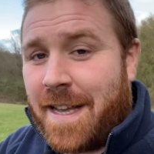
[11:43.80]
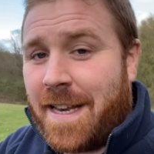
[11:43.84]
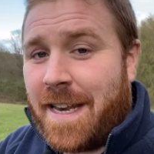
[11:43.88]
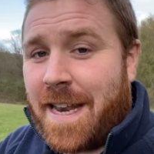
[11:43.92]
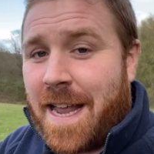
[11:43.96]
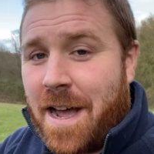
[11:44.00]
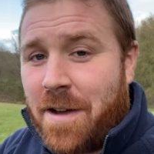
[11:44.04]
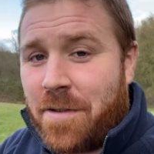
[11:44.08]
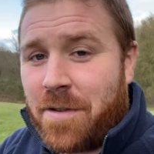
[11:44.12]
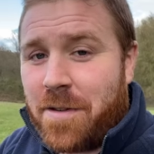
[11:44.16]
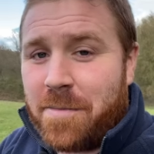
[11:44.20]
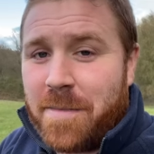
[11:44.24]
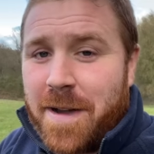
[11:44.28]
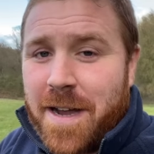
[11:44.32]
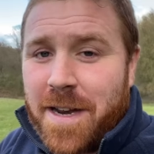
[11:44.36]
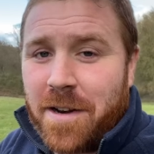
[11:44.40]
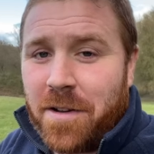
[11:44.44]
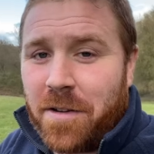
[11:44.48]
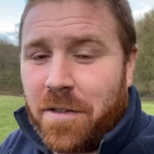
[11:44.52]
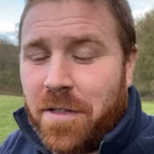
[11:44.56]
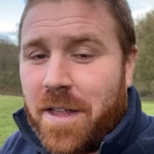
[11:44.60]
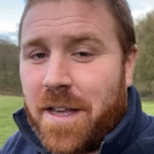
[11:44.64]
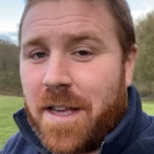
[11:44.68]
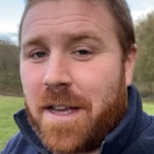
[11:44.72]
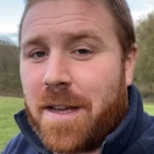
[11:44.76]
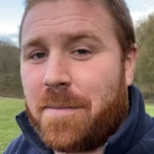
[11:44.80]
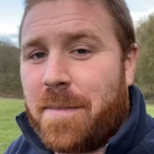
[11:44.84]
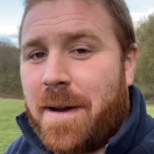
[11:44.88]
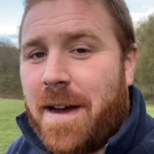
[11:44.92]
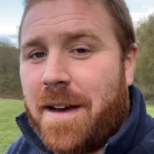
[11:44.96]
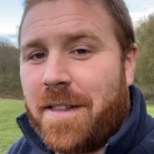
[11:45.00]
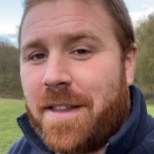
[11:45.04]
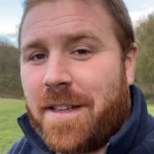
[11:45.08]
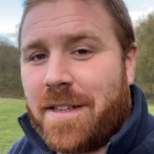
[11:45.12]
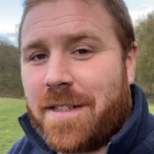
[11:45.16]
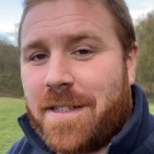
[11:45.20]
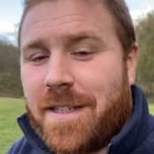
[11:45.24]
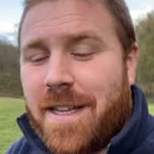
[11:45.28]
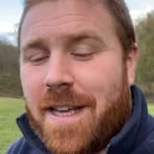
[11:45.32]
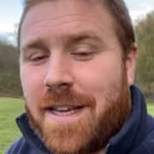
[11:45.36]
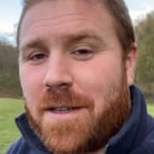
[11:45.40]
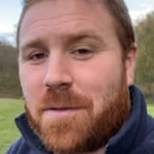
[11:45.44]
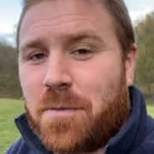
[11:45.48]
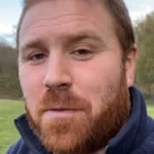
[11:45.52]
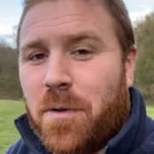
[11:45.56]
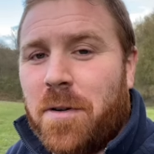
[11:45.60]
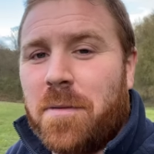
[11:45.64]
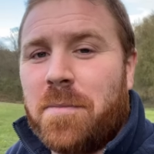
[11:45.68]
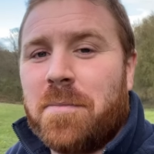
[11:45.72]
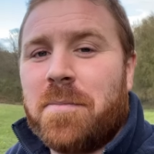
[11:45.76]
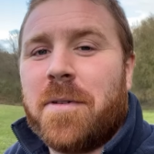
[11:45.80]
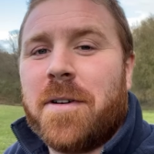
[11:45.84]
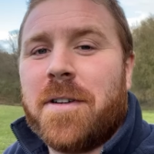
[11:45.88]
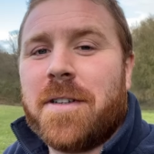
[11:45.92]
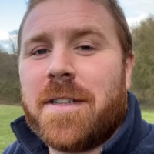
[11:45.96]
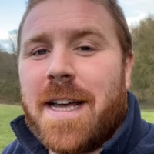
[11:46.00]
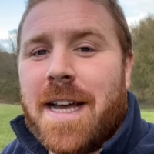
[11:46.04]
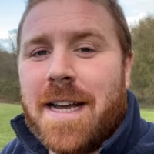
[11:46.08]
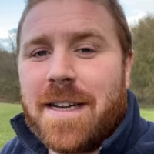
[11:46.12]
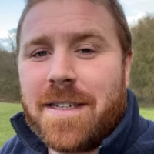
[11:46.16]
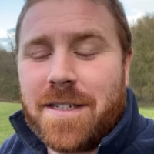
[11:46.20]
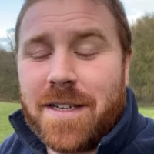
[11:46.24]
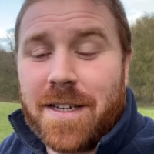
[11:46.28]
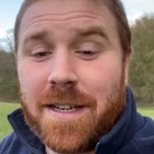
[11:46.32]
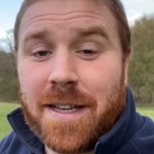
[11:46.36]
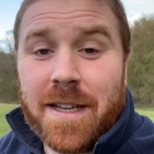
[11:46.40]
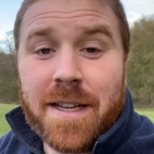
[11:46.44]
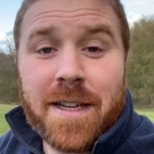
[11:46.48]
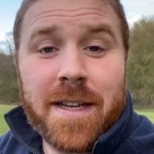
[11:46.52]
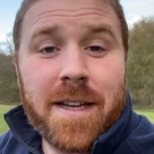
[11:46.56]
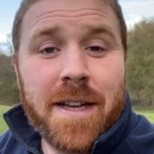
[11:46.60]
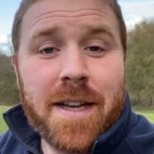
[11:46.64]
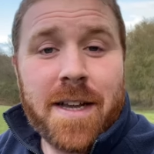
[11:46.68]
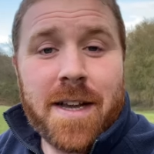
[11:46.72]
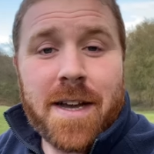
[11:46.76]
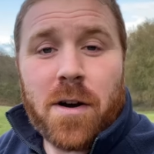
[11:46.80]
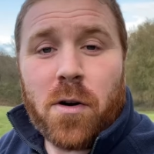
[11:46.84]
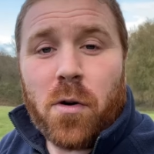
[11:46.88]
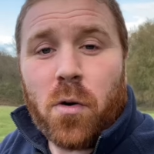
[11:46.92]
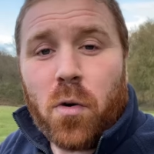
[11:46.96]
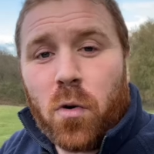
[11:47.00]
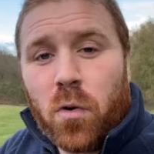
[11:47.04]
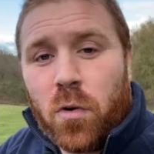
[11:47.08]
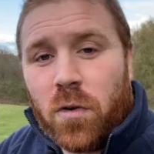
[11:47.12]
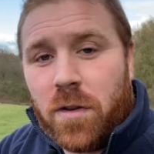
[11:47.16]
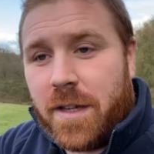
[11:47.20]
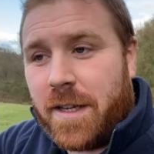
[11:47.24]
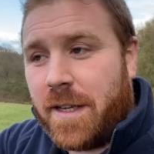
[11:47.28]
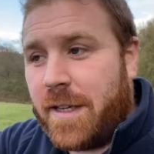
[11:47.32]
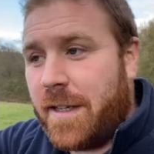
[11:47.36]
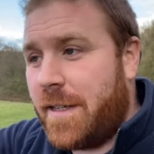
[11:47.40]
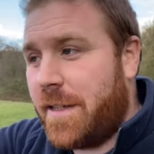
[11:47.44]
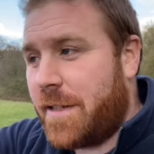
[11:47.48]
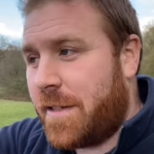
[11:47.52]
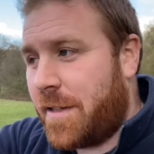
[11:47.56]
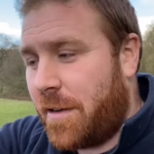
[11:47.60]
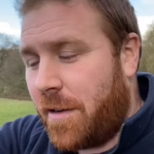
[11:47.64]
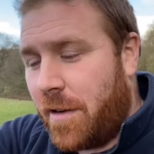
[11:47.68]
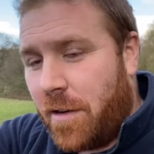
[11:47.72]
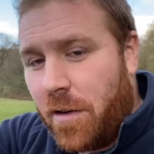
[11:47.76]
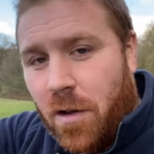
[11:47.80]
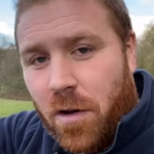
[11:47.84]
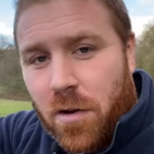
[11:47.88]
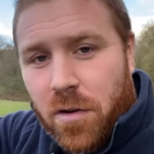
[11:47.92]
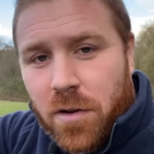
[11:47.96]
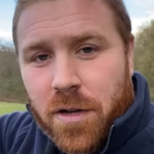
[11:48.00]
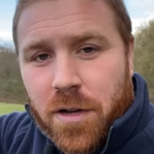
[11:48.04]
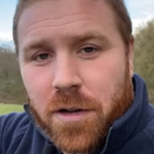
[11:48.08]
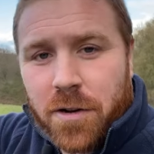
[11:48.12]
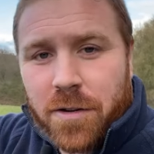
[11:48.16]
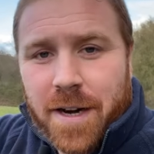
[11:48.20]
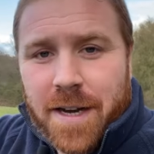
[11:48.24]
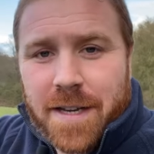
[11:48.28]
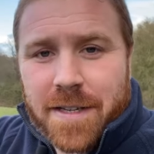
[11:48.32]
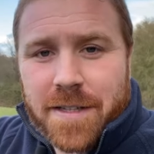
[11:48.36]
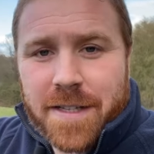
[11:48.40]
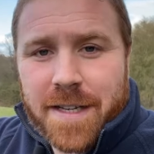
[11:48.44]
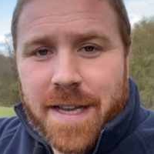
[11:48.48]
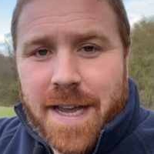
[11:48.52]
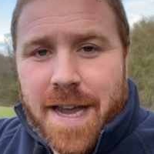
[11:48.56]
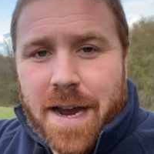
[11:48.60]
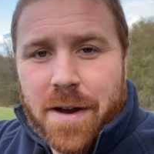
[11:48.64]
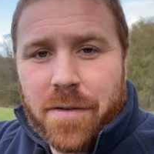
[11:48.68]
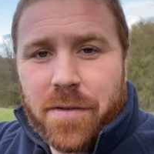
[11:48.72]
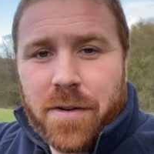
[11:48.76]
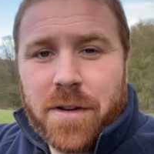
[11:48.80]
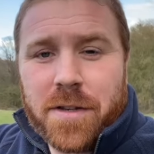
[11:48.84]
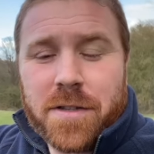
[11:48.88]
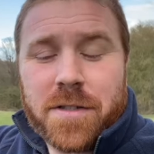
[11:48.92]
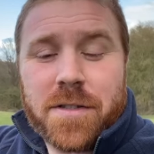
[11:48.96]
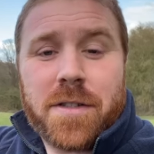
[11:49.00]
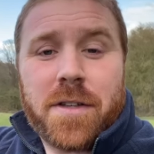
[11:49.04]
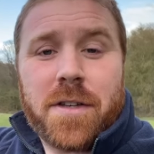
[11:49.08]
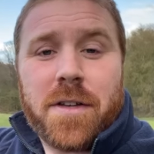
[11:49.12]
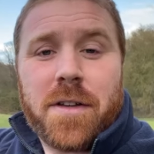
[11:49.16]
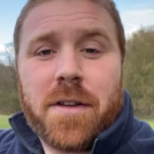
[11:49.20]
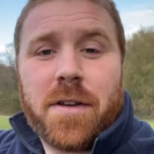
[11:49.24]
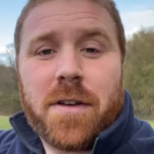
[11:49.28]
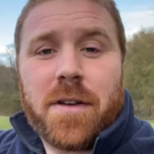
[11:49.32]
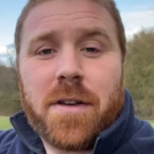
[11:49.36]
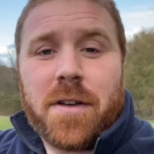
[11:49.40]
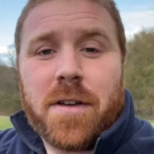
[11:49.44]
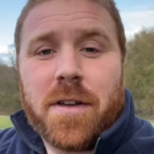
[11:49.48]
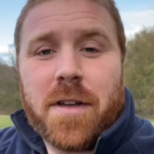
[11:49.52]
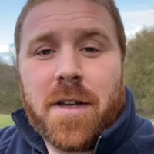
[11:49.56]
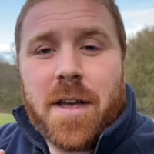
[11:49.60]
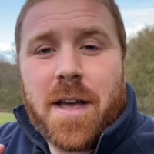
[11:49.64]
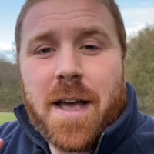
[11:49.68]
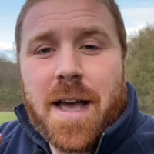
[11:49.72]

now you may not think about this next one, but actually all these longer grassy areas that are